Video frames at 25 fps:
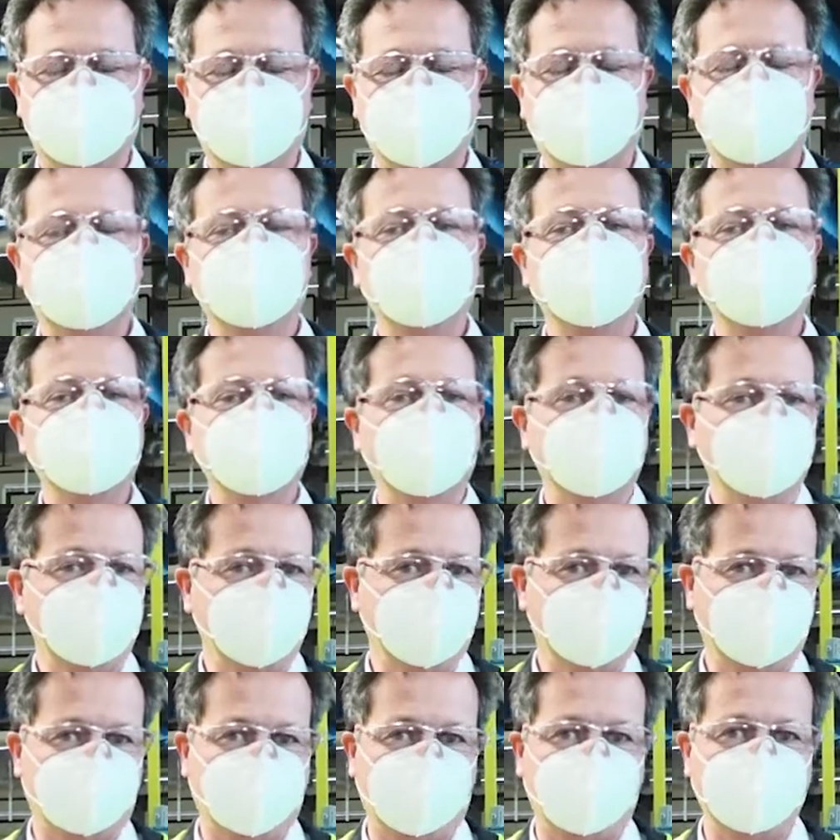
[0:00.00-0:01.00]
What do we
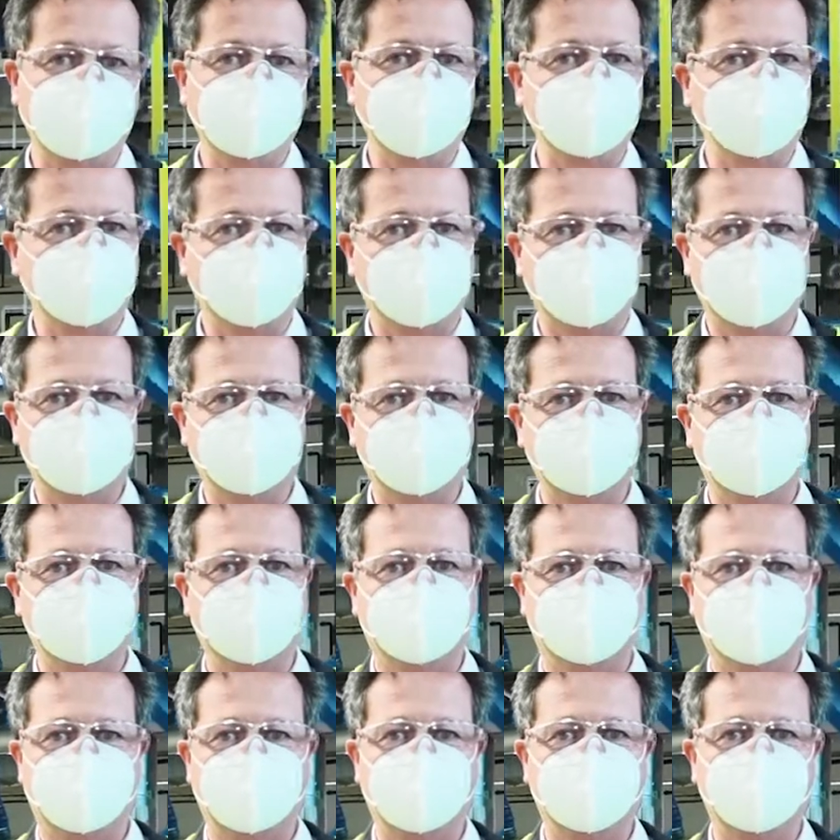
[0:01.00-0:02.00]
understand under health
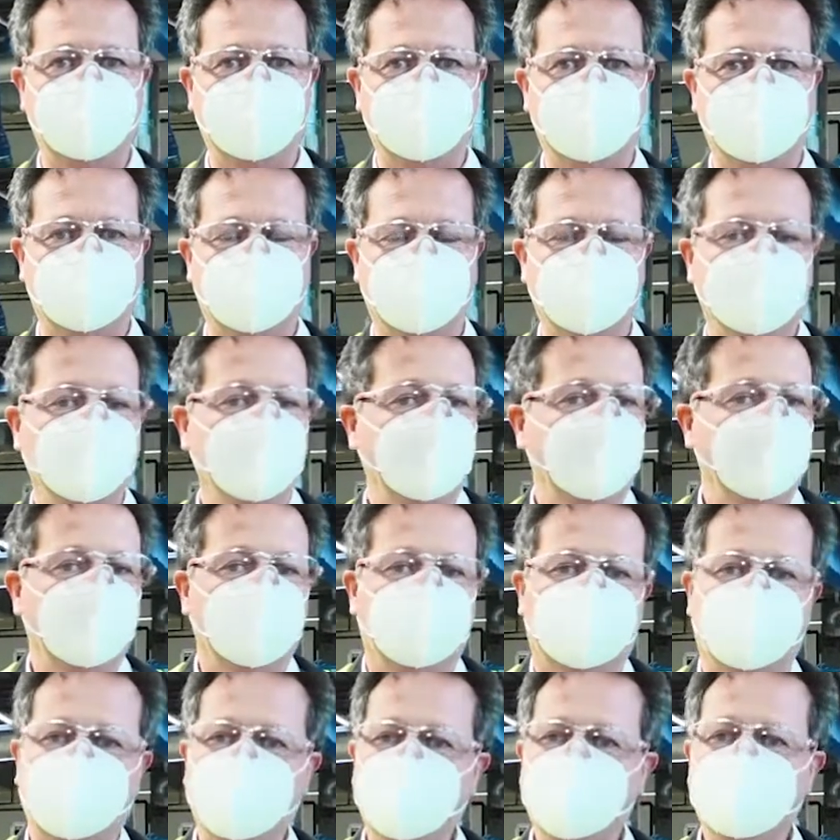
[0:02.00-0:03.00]
and safety?
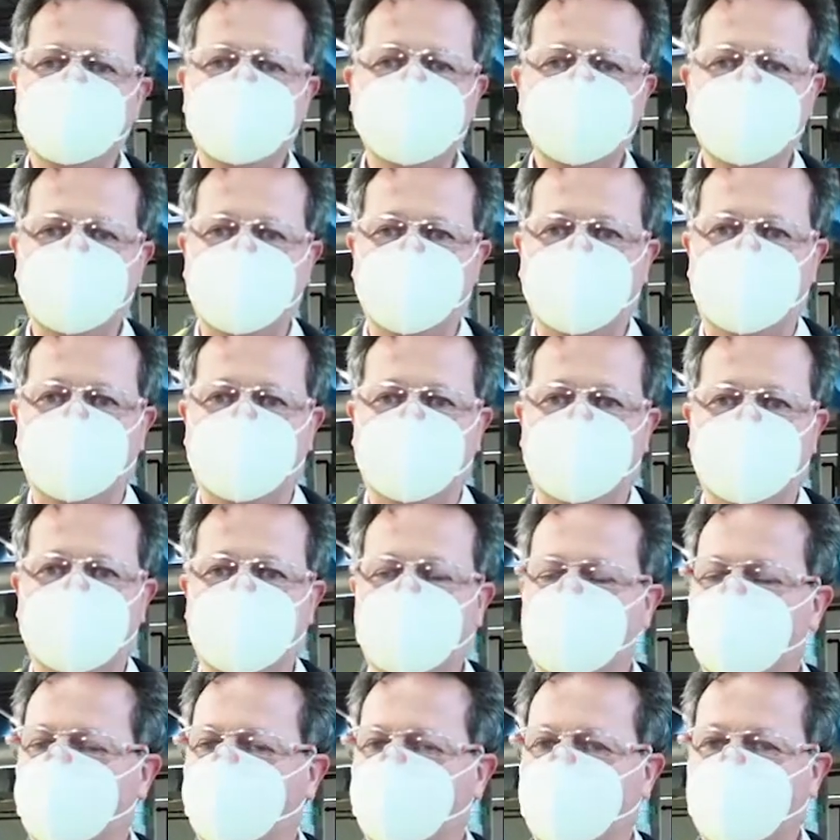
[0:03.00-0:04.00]
Principally,
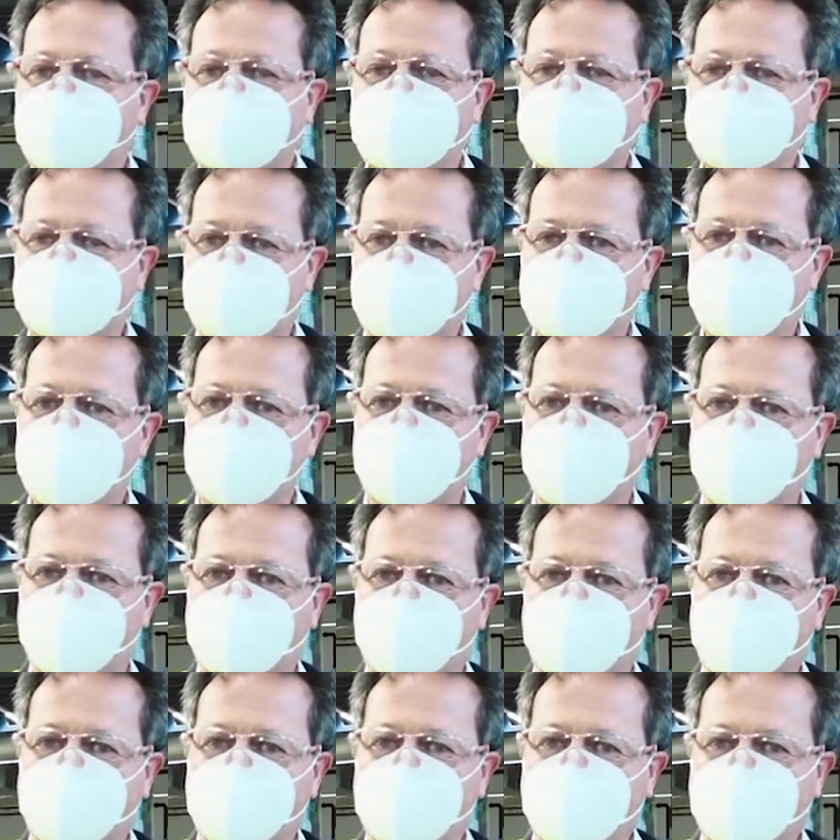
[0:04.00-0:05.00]
it's very
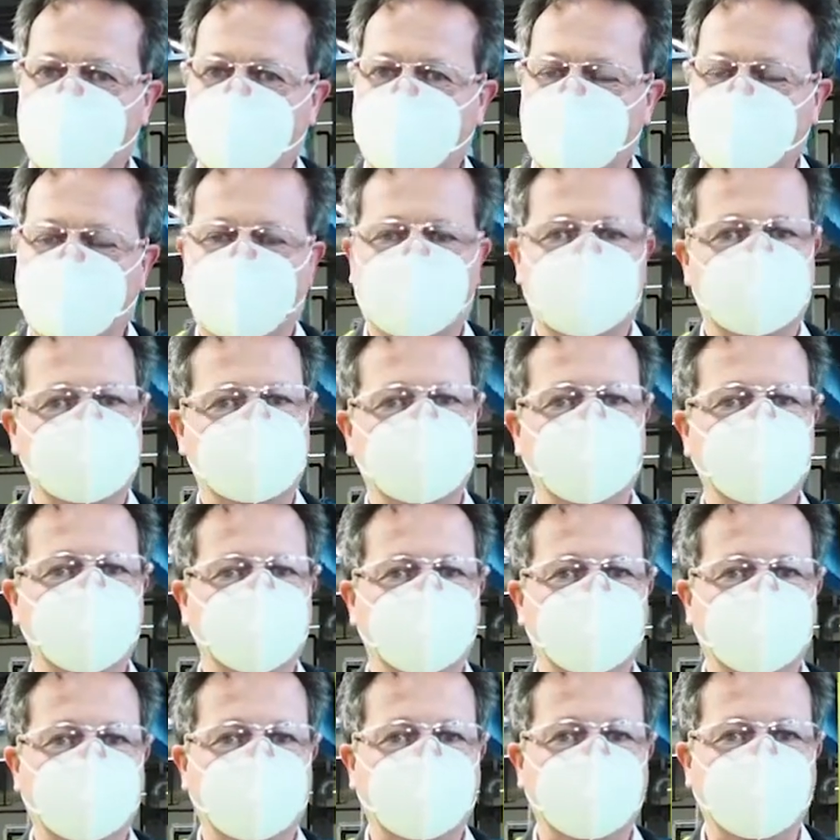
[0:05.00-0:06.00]
simple. It's
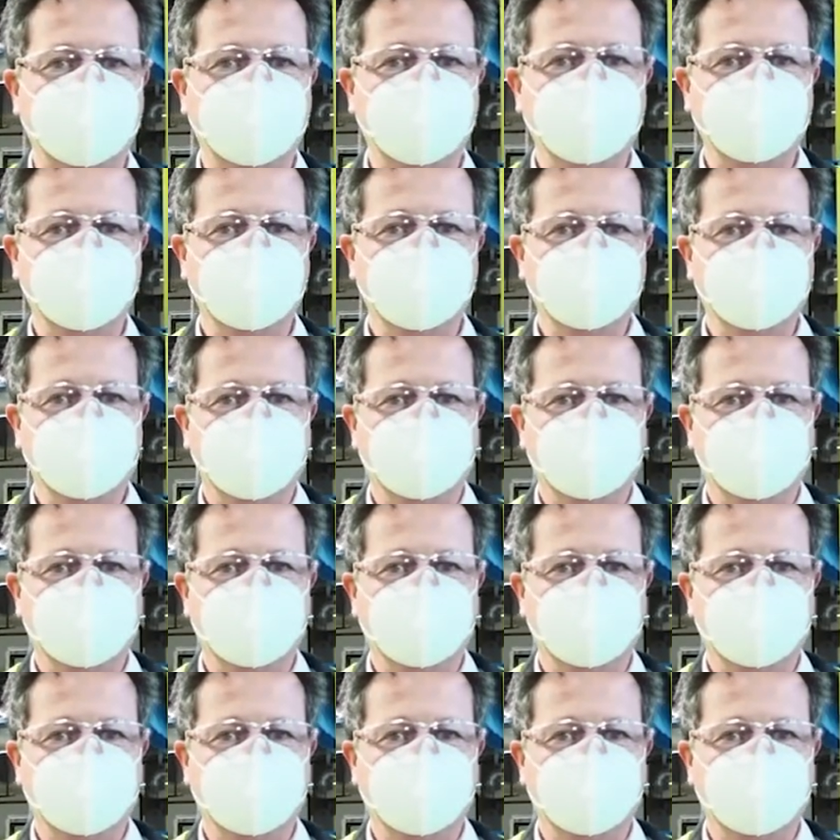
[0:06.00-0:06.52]
just saying